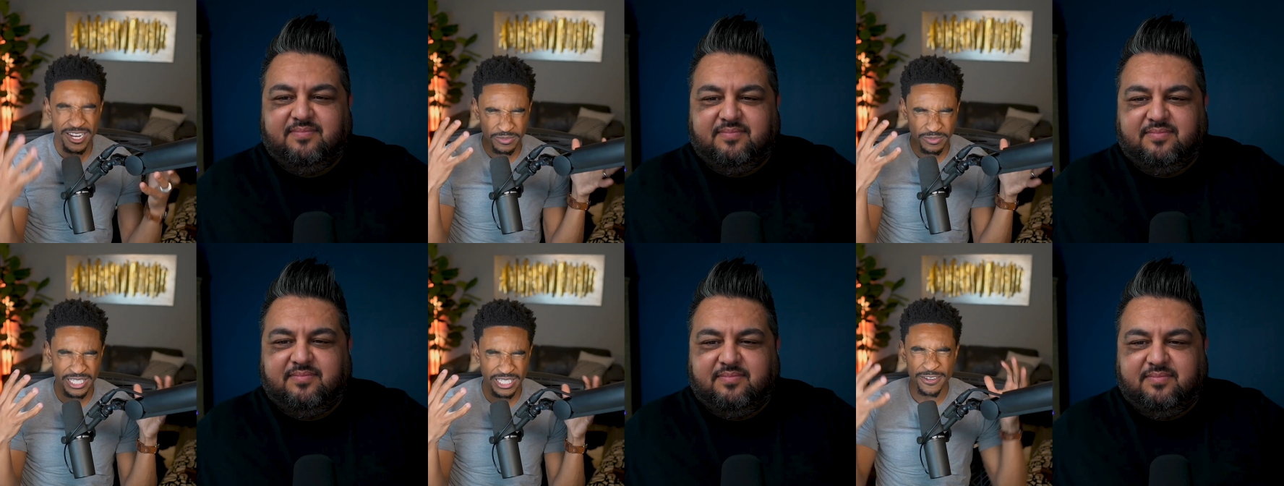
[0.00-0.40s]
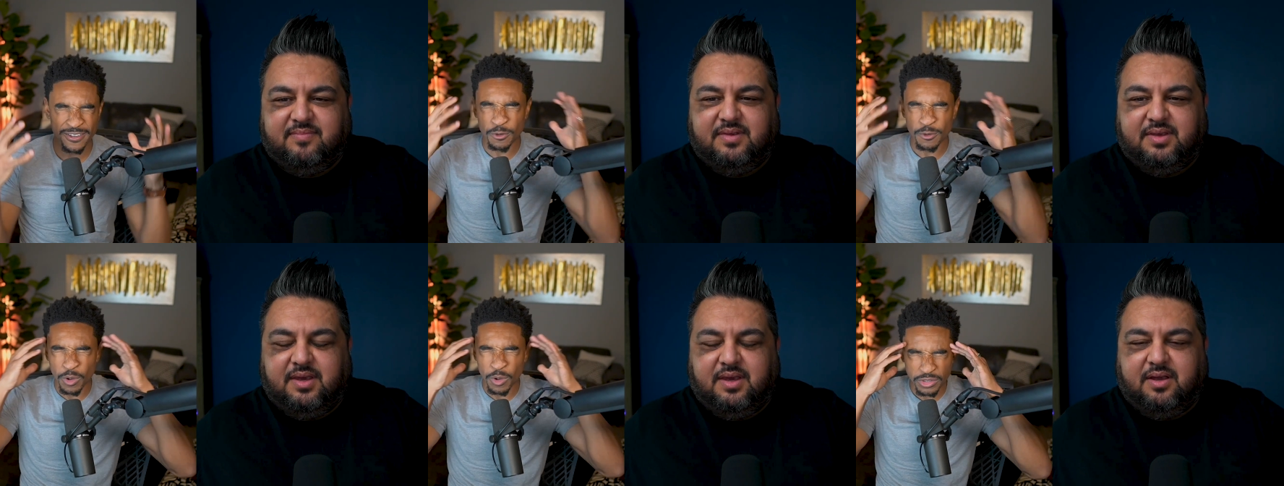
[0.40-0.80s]
Speaker 1: him say,
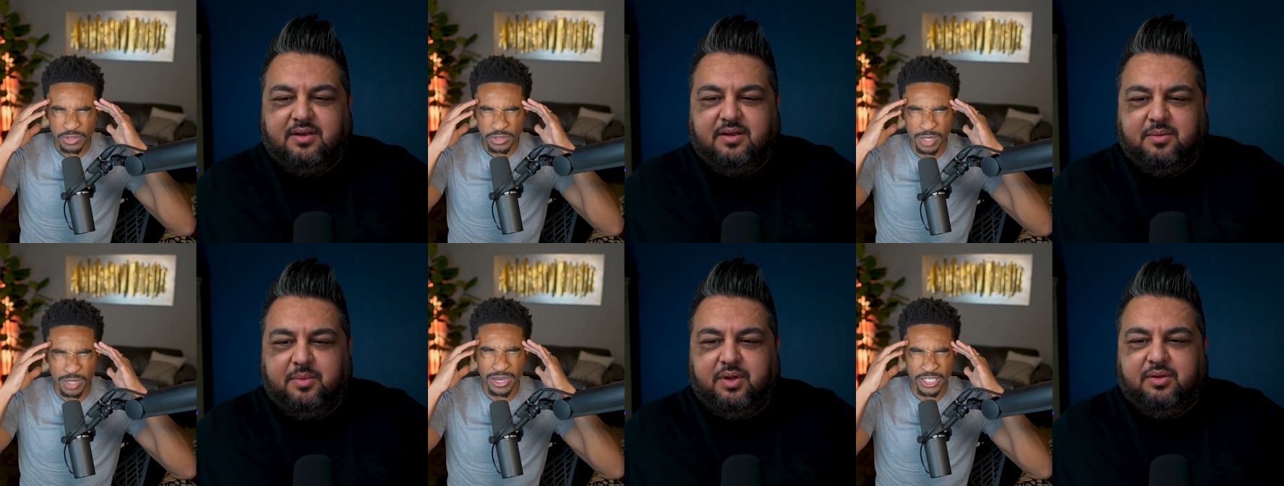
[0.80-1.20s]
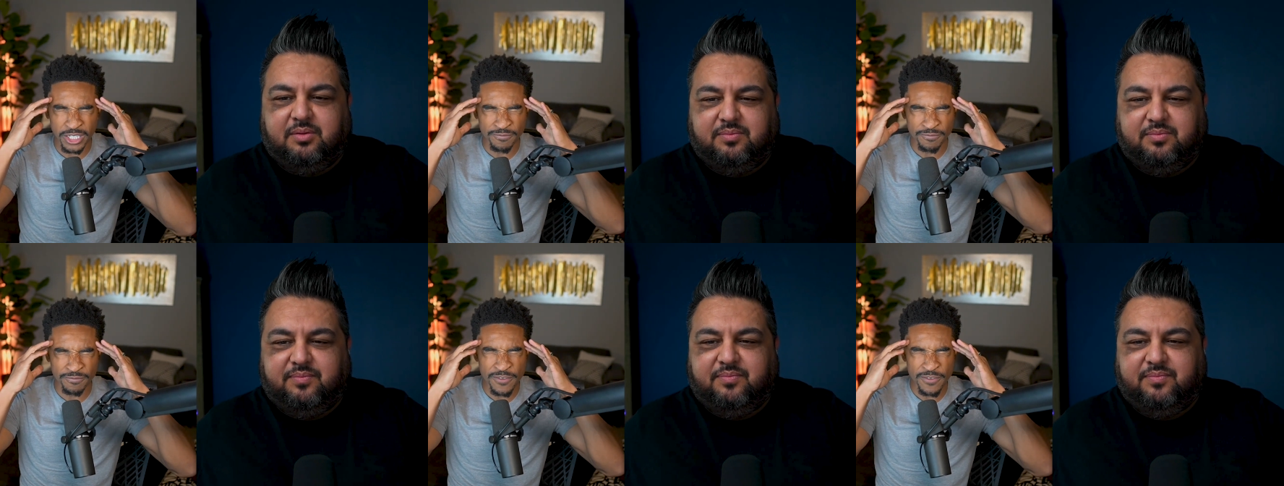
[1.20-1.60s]
well done, my good
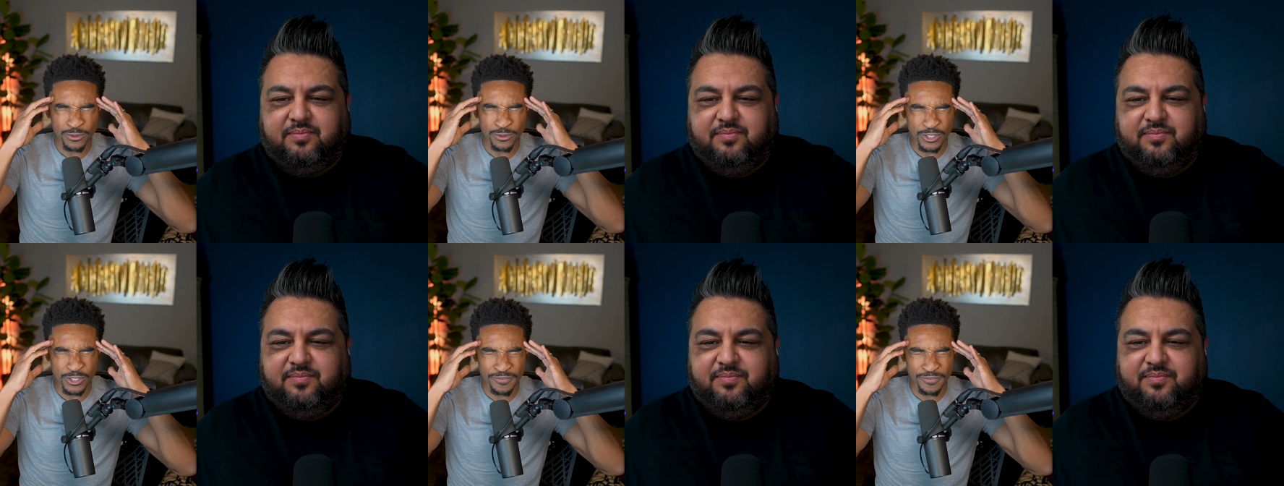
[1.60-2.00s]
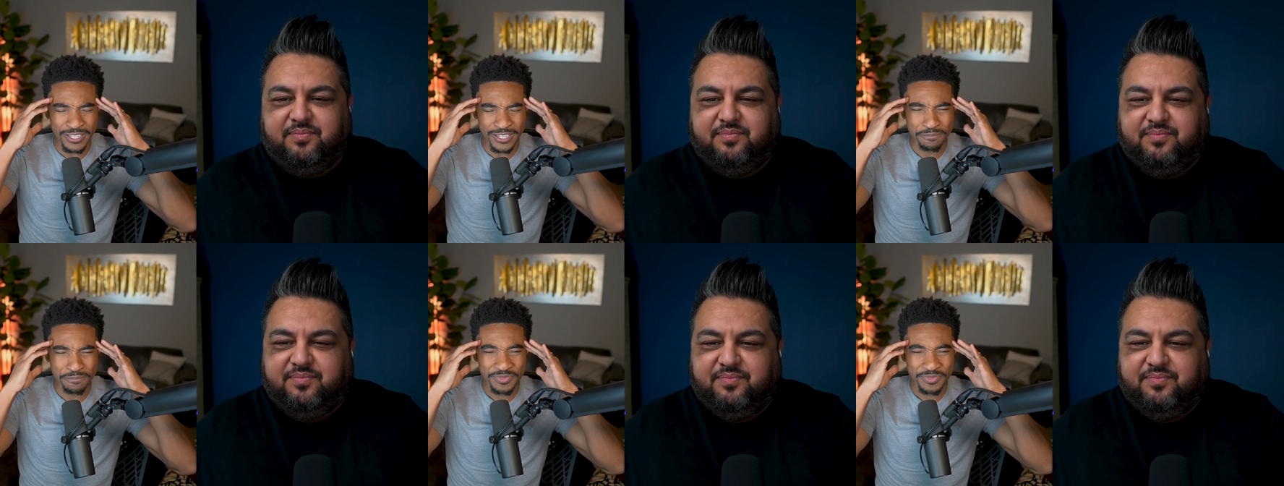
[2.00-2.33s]
and faithful servant.